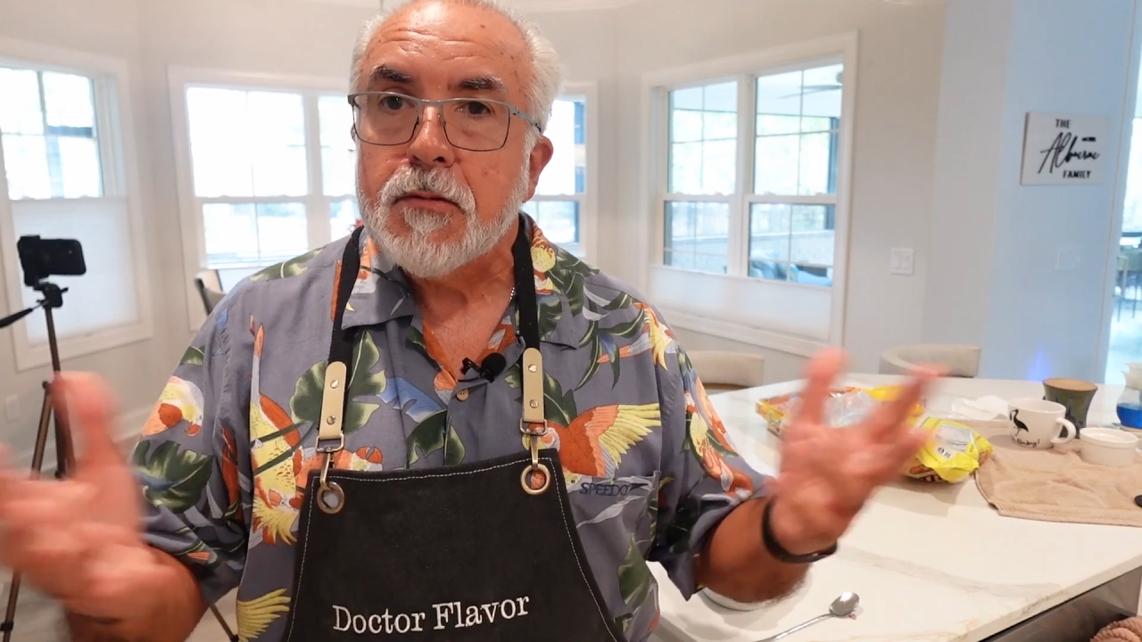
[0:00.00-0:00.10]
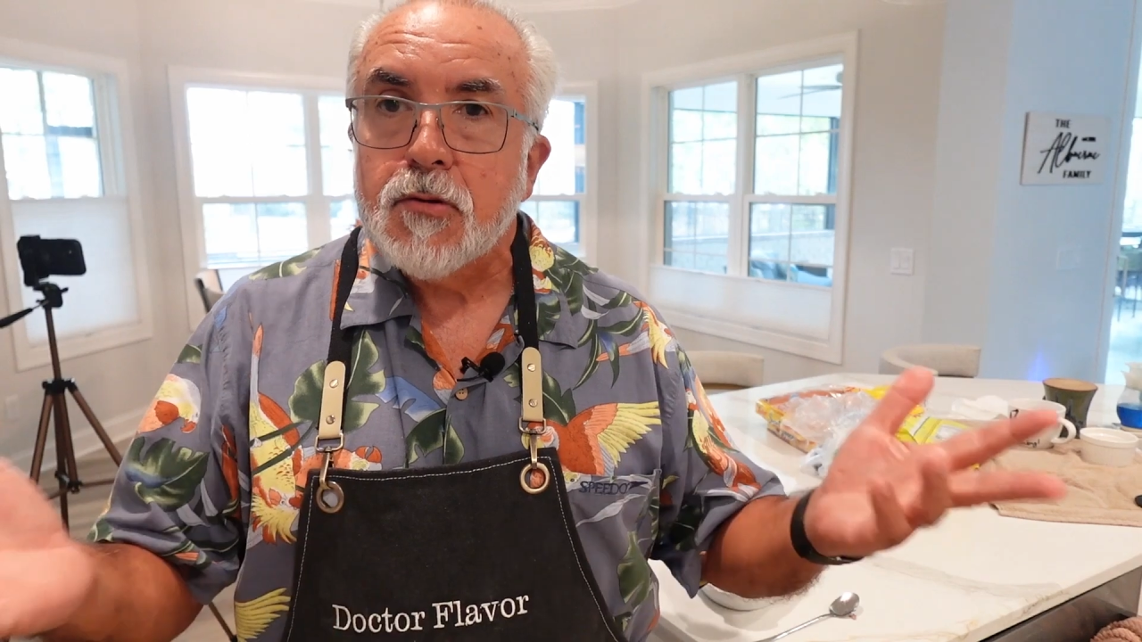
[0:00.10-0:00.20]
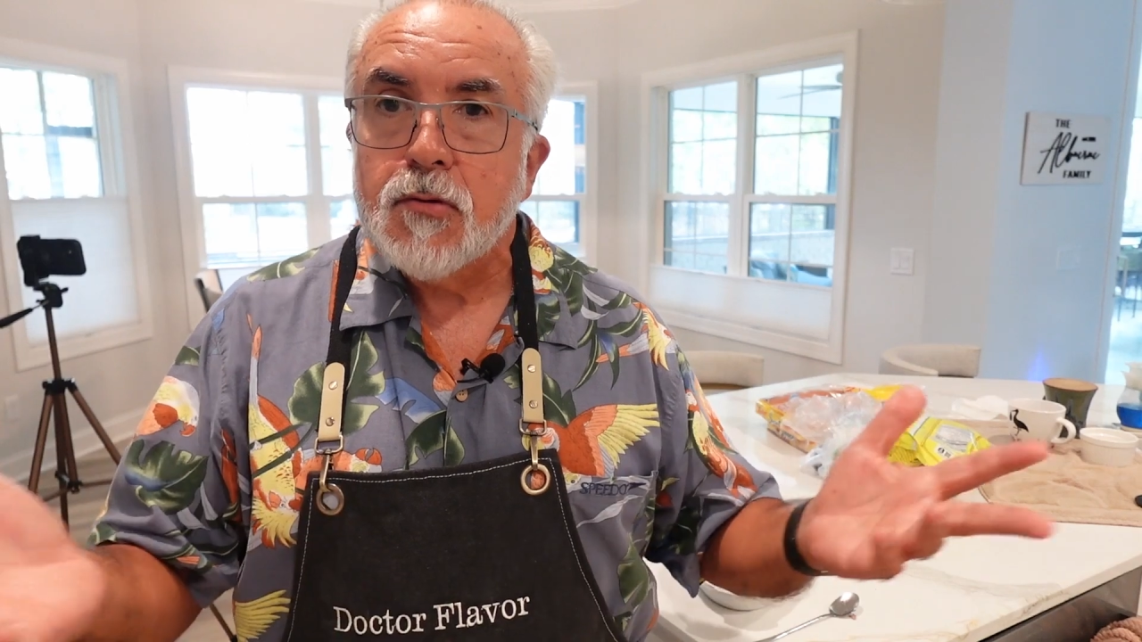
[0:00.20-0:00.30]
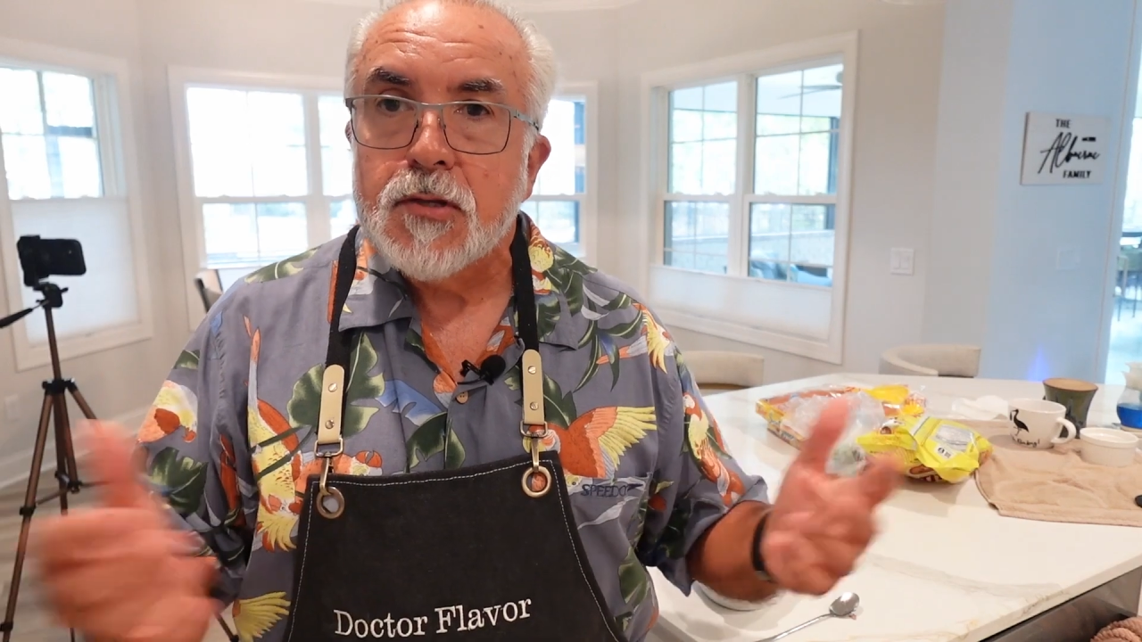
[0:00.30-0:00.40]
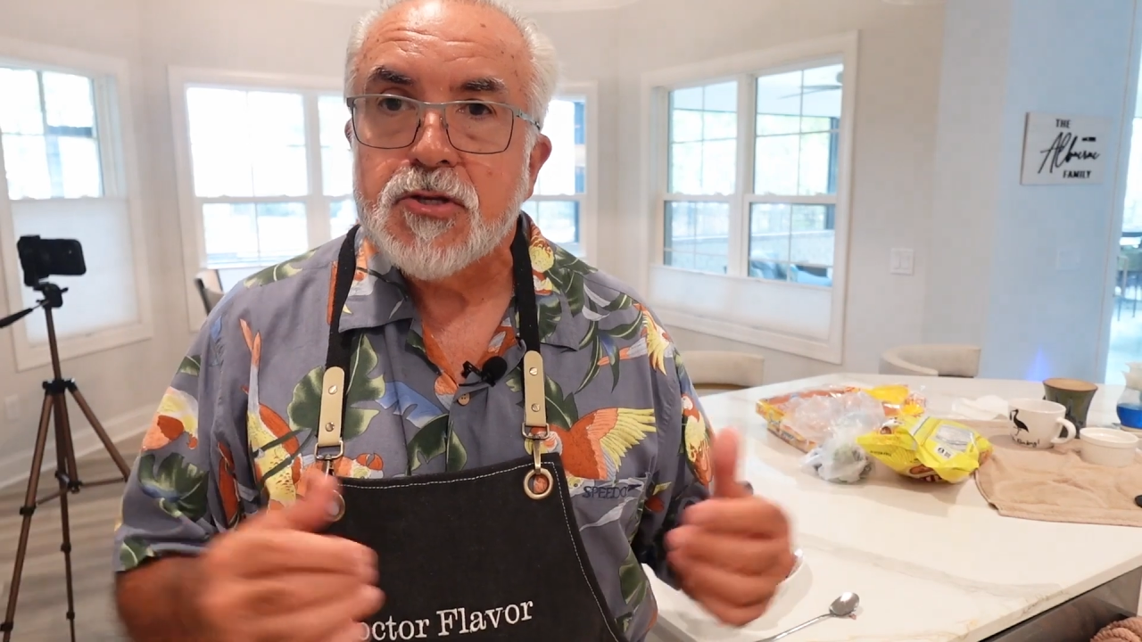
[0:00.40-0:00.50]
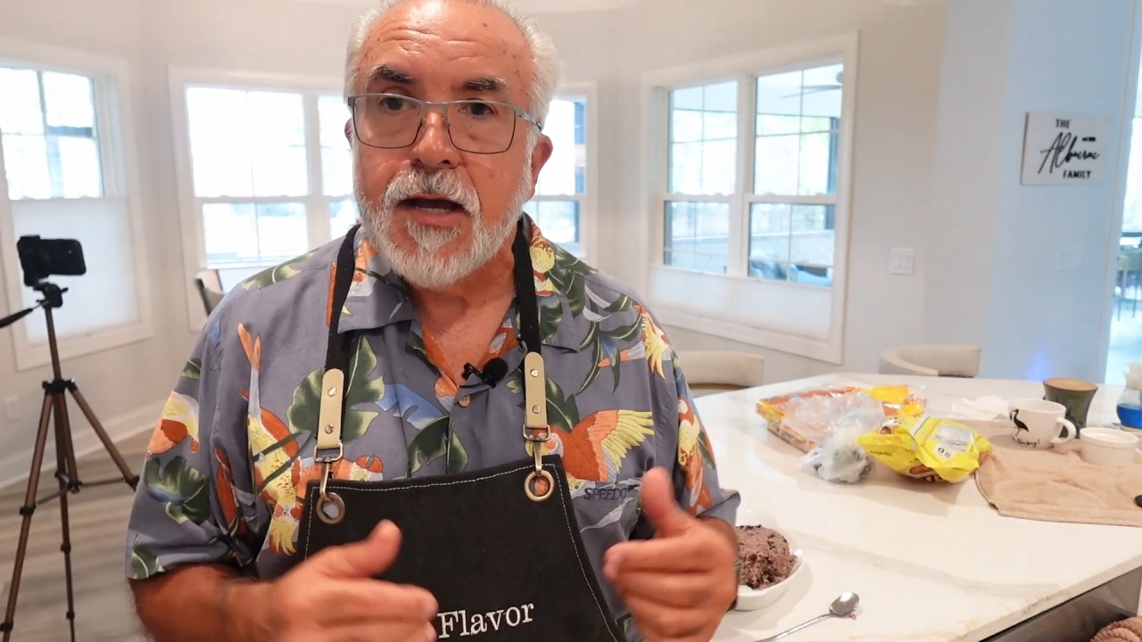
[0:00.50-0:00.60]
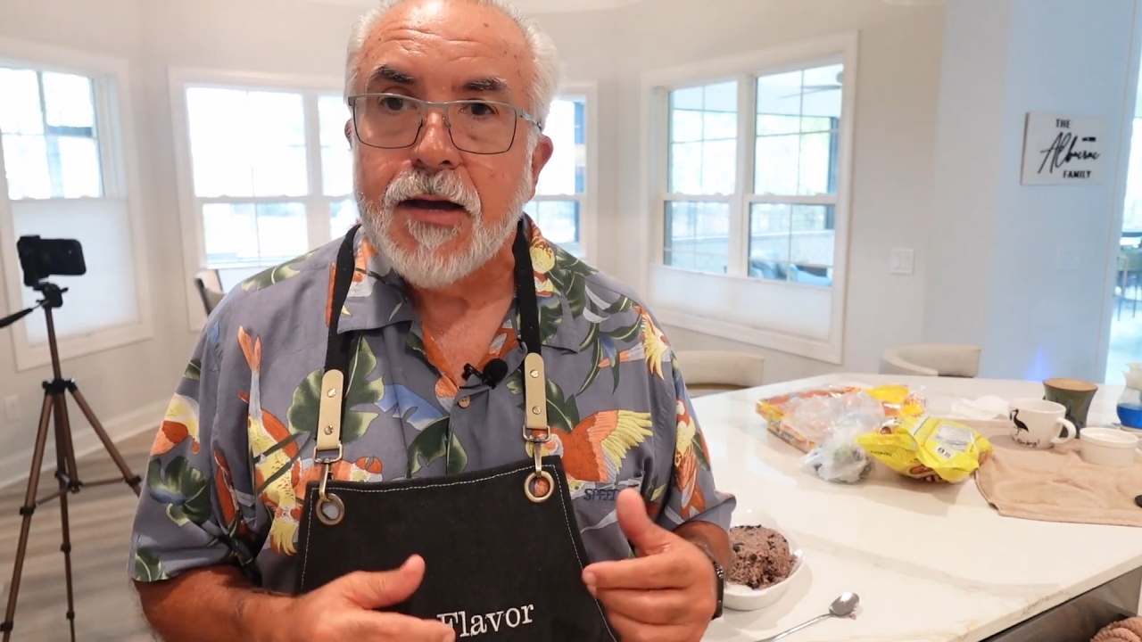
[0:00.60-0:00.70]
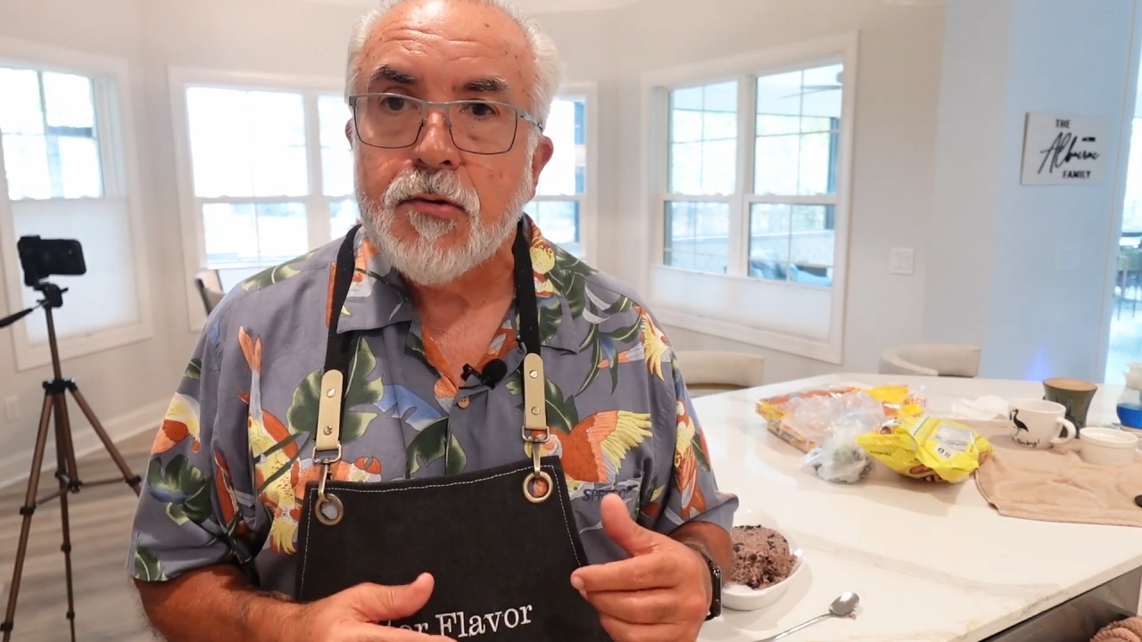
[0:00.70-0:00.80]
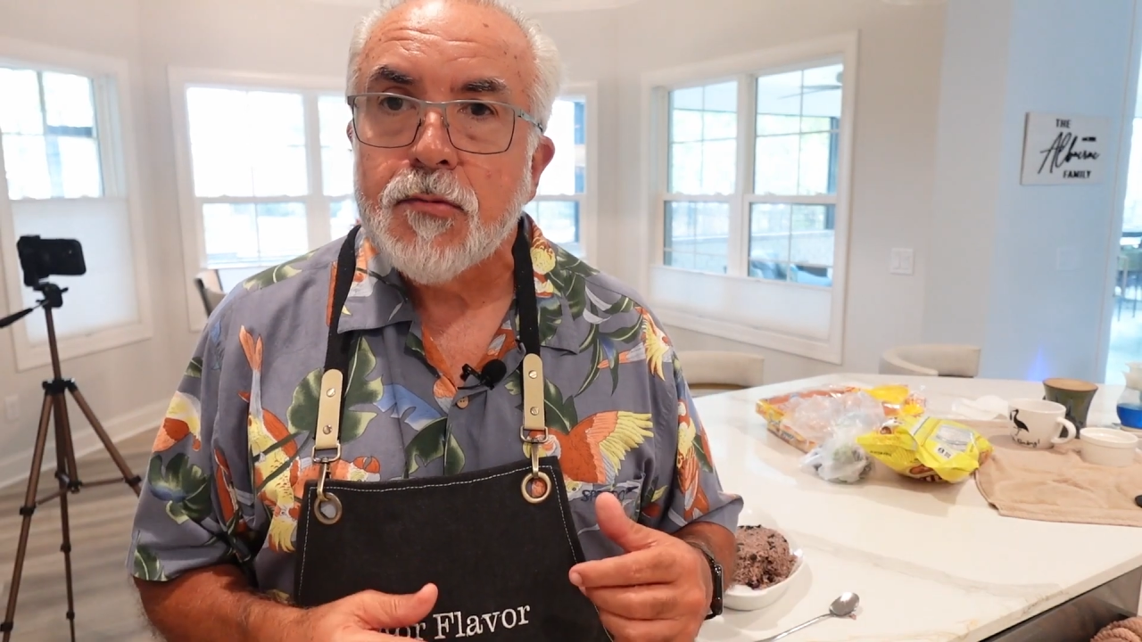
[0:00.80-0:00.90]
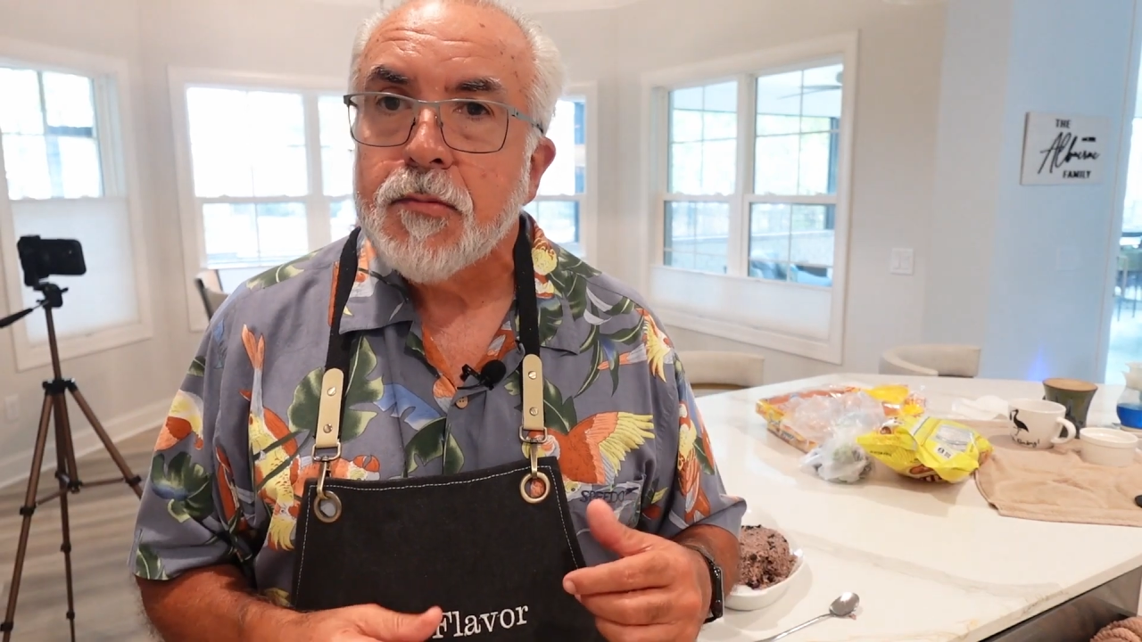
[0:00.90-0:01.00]
to the
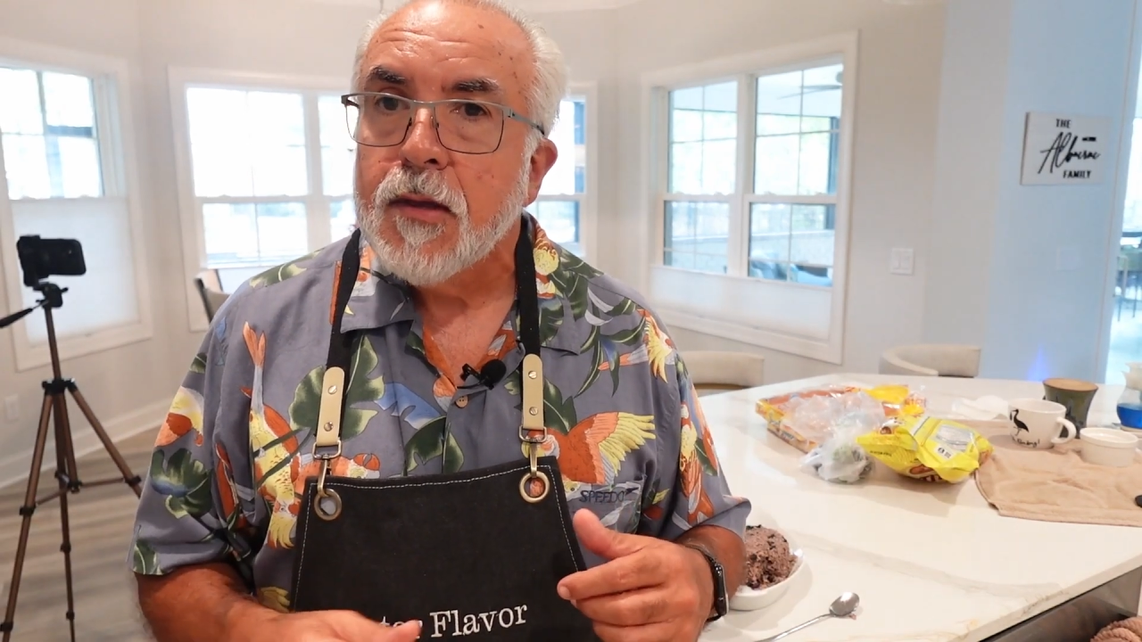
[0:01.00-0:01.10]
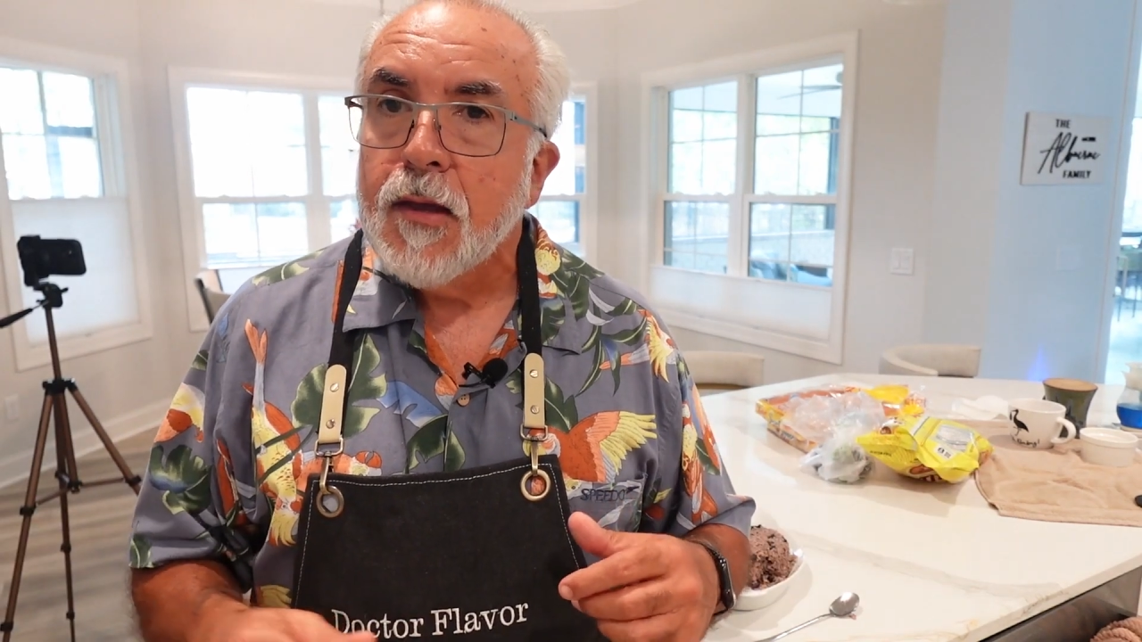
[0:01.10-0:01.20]
channel,